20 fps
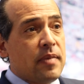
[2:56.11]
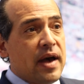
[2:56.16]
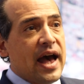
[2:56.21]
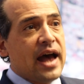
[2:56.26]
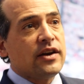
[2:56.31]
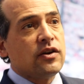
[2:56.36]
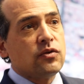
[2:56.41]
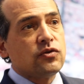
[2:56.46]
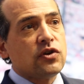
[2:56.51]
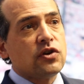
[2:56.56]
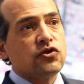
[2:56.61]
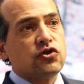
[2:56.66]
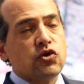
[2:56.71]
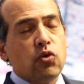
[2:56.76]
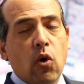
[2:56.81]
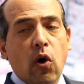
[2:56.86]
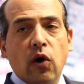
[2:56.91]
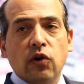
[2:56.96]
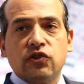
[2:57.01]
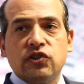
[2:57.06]
The bad news
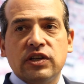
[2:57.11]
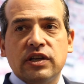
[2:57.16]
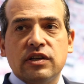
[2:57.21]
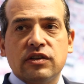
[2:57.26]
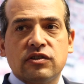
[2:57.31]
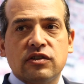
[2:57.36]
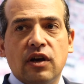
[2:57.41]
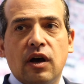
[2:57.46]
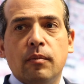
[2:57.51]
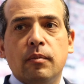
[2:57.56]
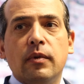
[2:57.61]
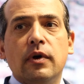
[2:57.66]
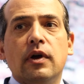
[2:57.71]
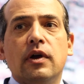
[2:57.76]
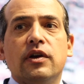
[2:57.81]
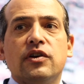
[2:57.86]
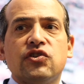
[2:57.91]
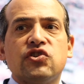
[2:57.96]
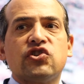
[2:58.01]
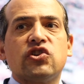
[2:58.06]
is you are seeing
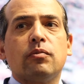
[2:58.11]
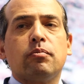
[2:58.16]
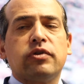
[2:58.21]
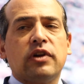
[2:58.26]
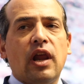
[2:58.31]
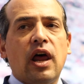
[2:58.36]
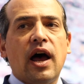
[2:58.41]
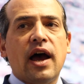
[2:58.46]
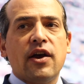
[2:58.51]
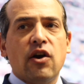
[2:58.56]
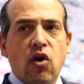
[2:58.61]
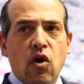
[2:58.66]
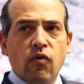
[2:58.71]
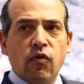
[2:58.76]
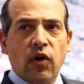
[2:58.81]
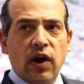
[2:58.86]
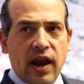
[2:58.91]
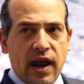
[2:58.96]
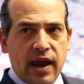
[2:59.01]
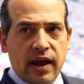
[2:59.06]
some supply
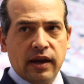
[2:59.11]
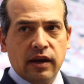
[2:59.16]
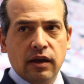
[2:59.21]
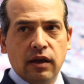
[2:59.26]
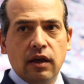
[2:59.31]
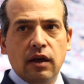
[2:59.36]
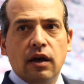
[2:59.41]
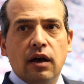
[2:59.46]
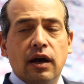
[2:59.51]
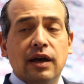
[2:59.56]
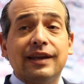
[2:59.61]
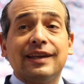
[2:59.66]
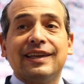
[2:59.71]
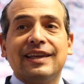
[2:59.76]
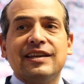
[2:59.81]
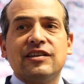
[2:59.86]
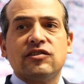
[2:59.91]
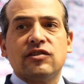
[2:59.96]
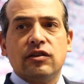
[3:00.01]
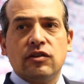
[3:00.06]
overhang,
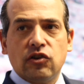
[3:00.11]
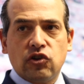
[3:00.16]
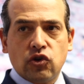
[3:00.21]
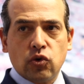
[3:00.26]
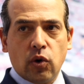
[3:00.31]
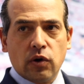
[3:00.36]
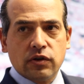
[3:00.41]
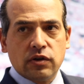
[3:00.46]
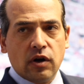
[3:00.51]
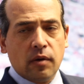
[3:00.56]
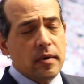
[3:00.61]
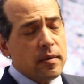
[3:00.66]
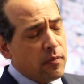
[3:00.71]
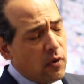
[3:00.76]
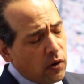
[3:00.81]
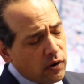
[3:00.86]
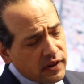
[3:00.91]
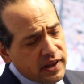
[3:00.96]
at least in the short term.